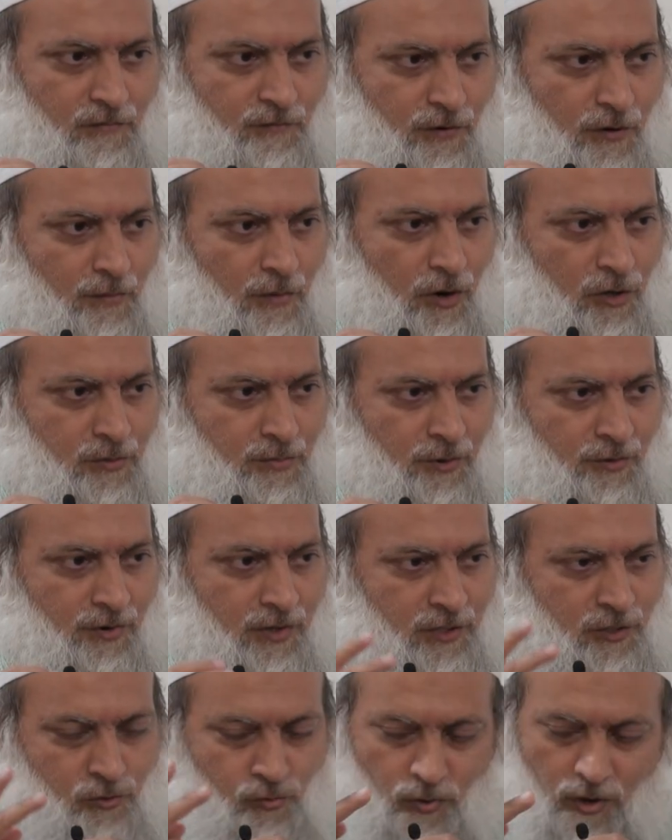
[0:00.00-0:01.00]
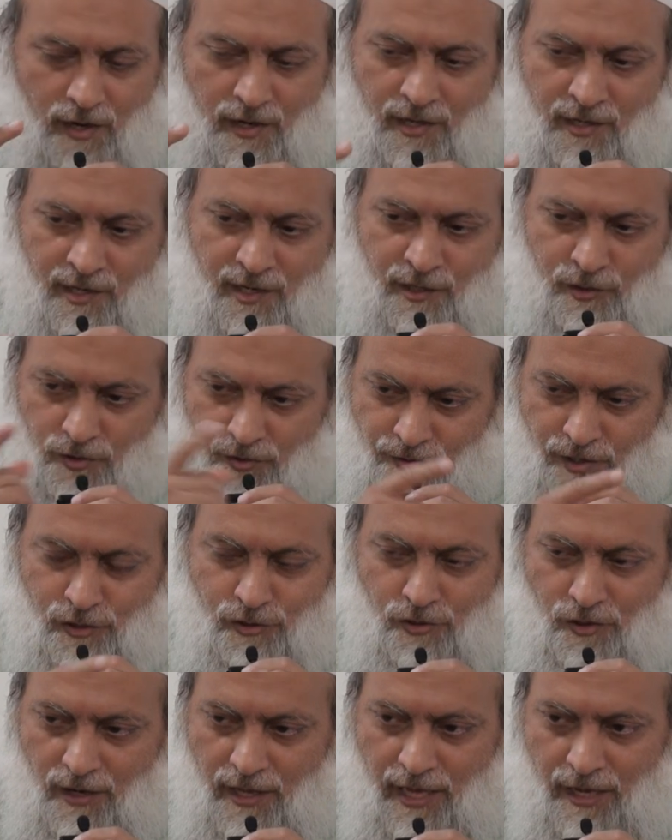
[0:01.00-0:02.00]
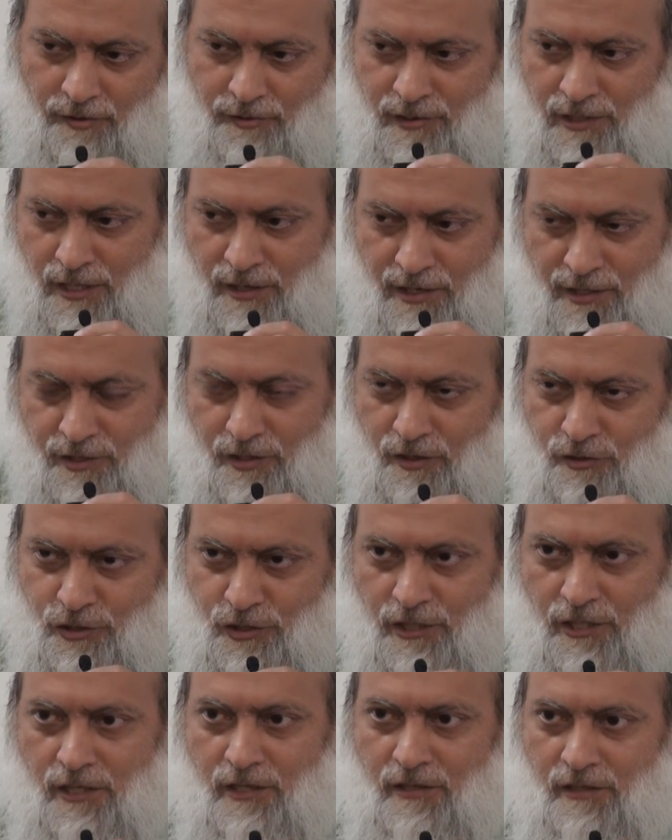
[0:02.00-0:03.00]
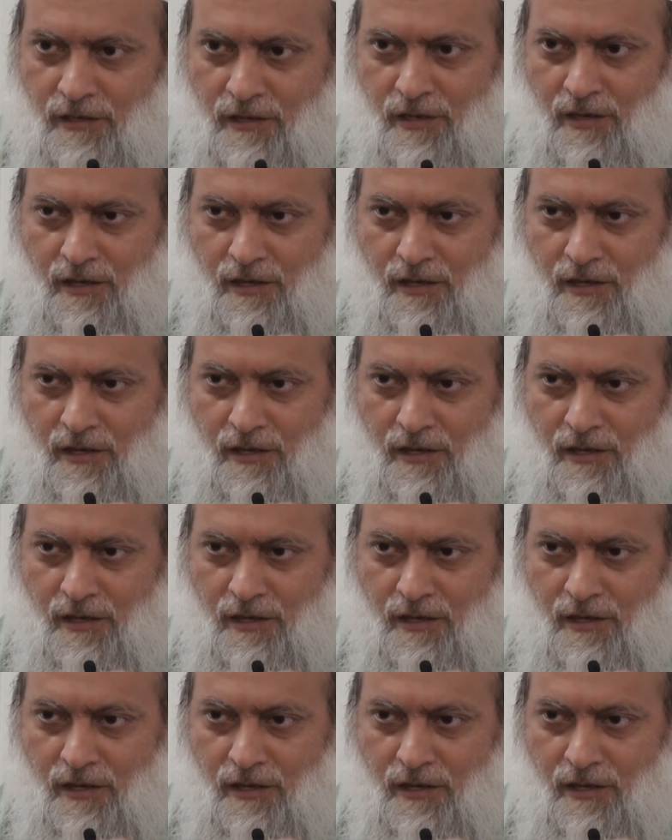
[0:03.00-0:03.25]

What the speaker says: For multiple reasons. One, in his original language, there is no sheen.